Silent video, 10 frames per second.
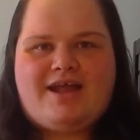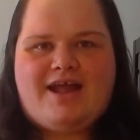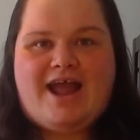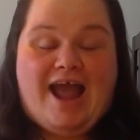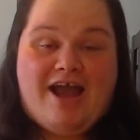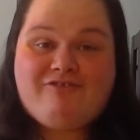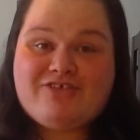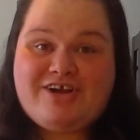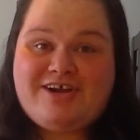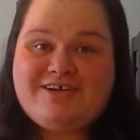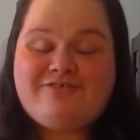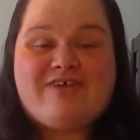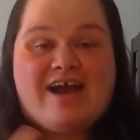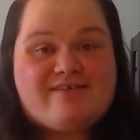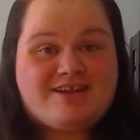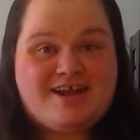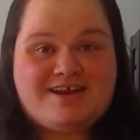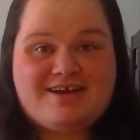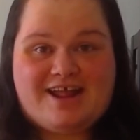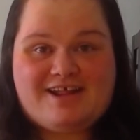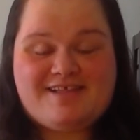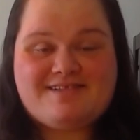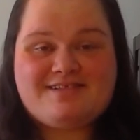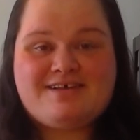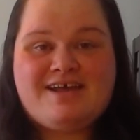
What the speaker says: After 5 to 9 days,